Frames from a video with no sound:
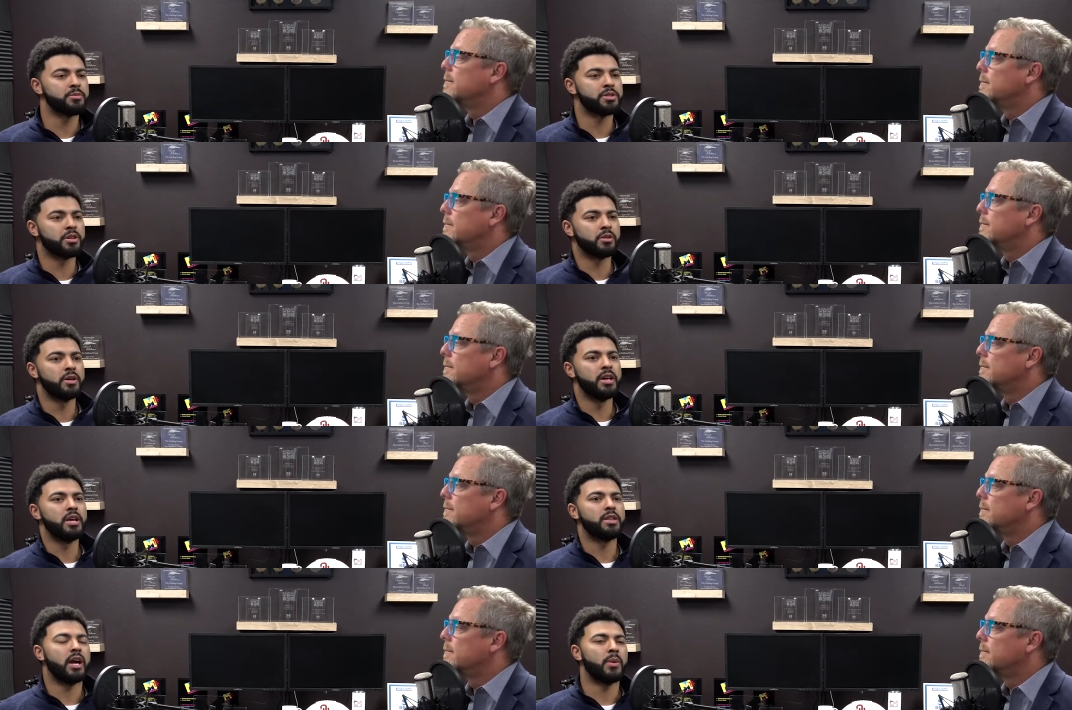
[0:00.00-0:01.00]
Speaker 1: So
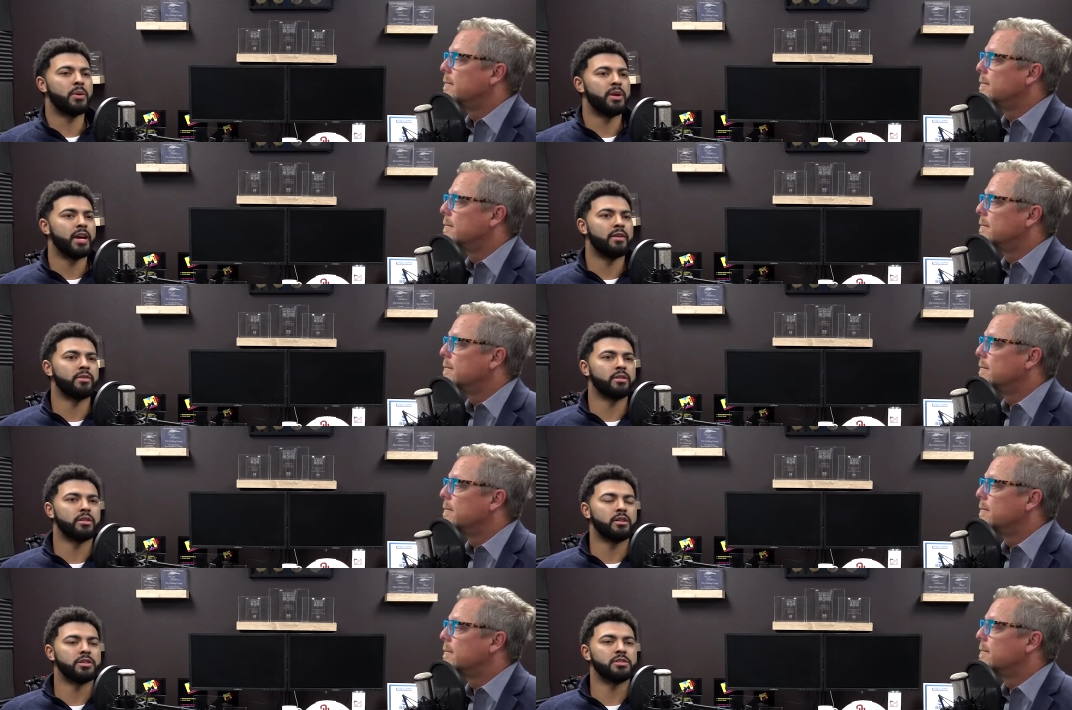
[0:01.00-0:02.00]
that way we have
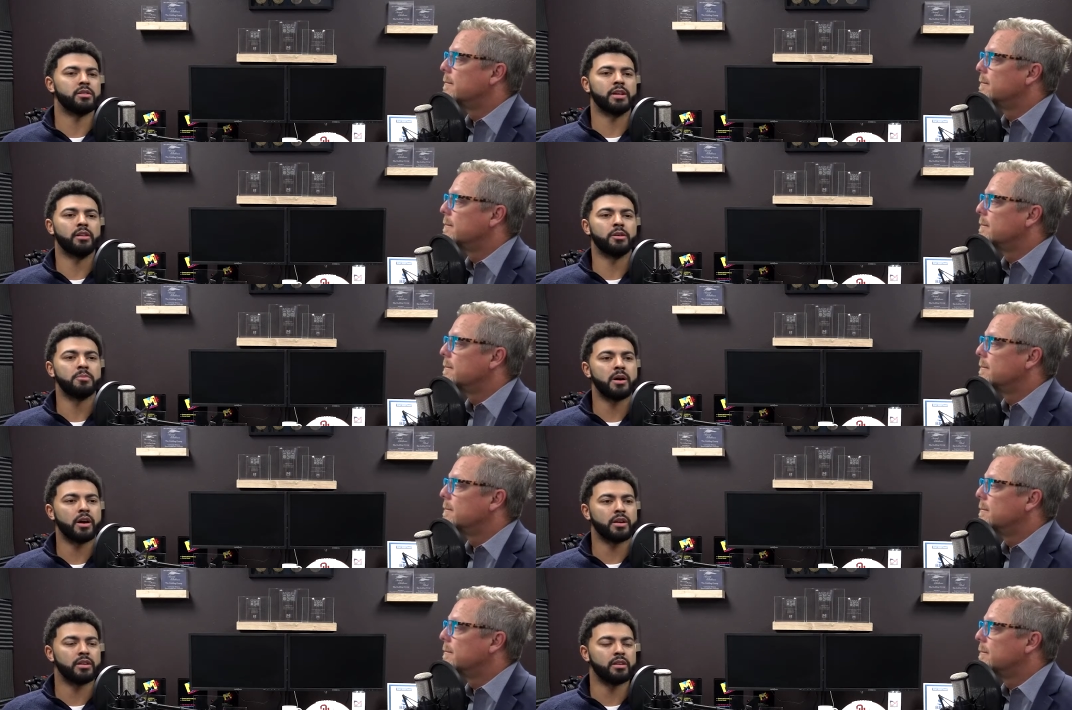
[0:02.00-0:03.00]
a, like a little
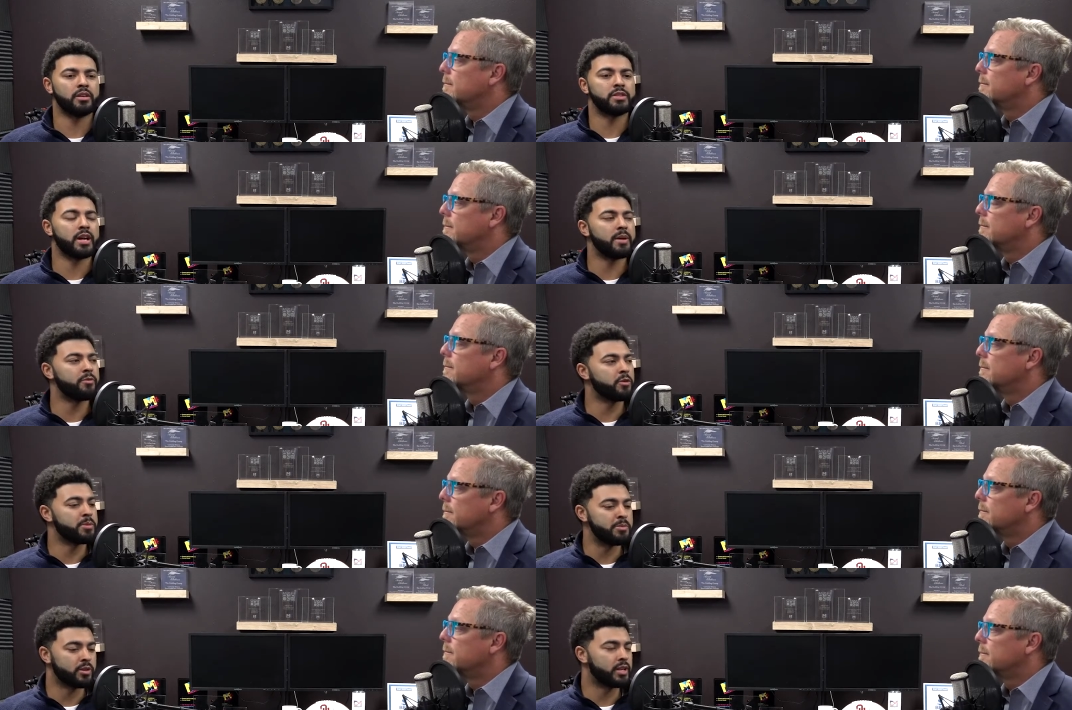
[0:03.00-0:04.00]
pocket of time for
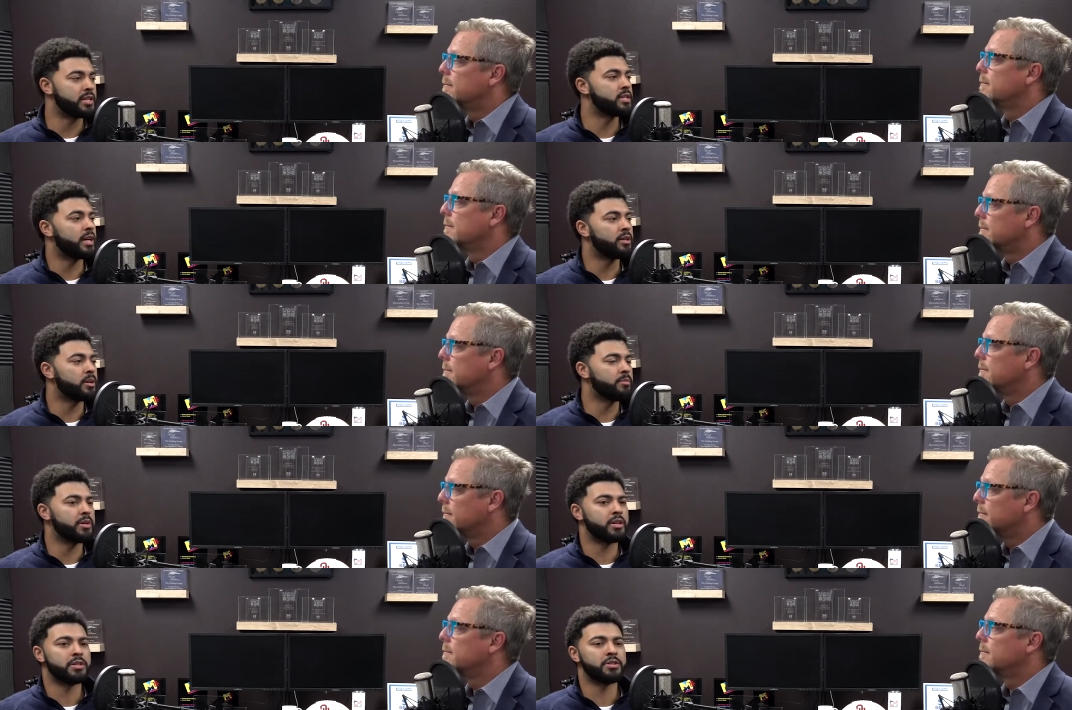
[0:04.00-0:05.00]
people to get signed up
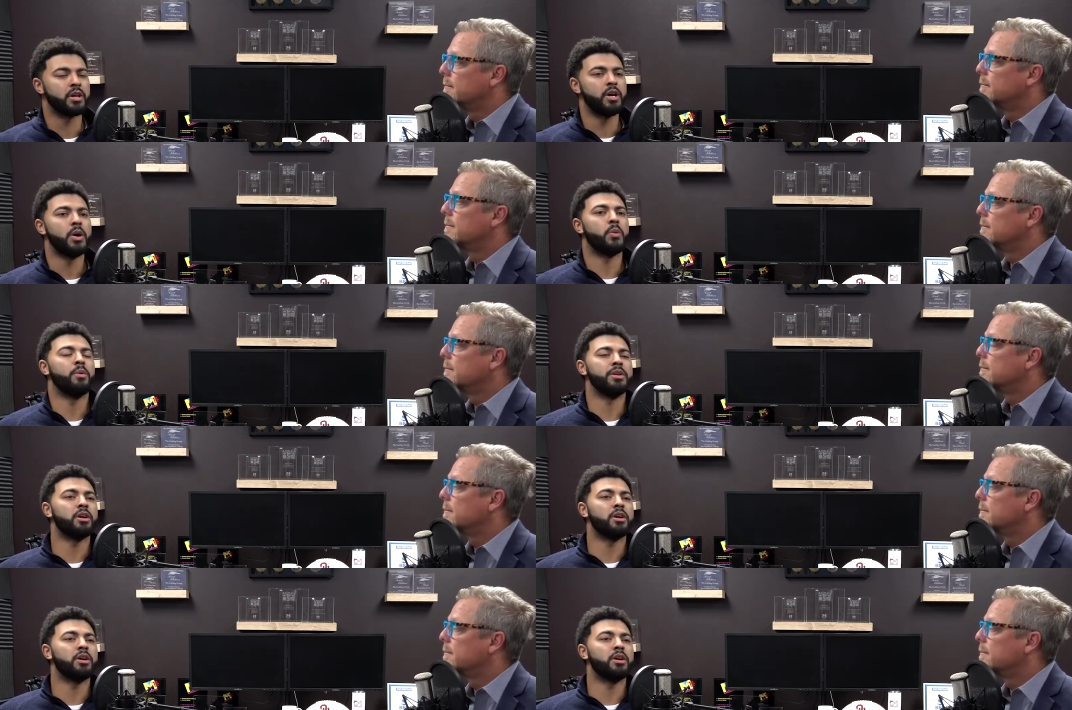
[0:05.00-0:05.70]
because what we